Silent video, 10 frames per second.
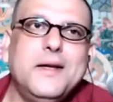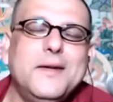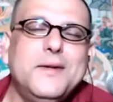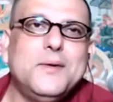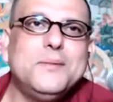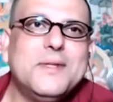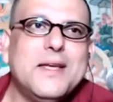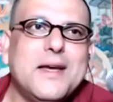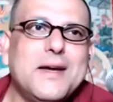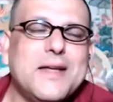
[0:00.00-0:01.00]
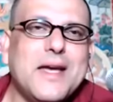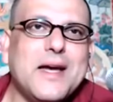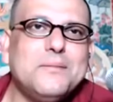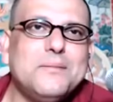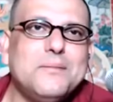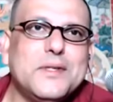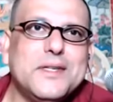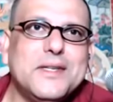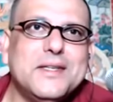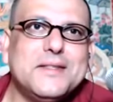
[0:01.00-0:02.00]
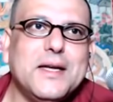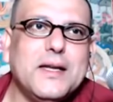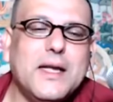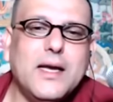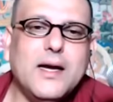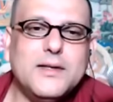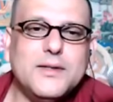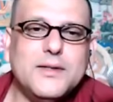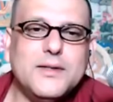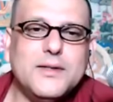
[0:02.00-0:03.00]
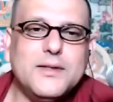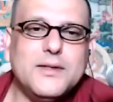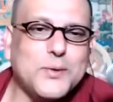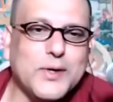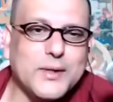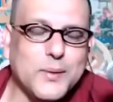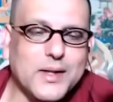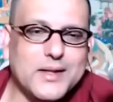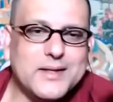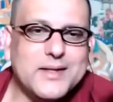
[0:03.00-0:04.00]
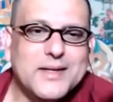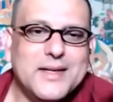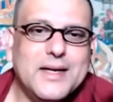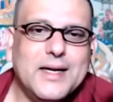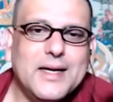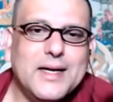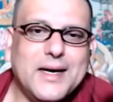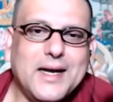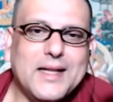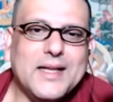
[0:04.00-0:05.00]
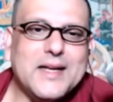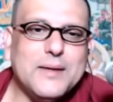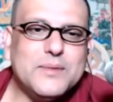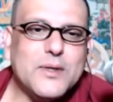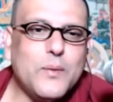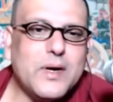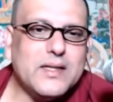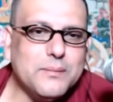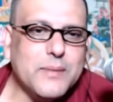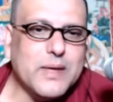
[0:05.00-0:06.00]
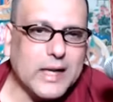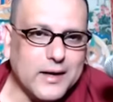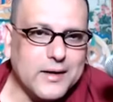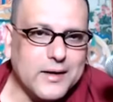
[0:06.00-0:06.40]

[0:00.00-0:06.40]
doomsday camp, which is that AI is going to destroy the world. I think I'm somewhere in the middle,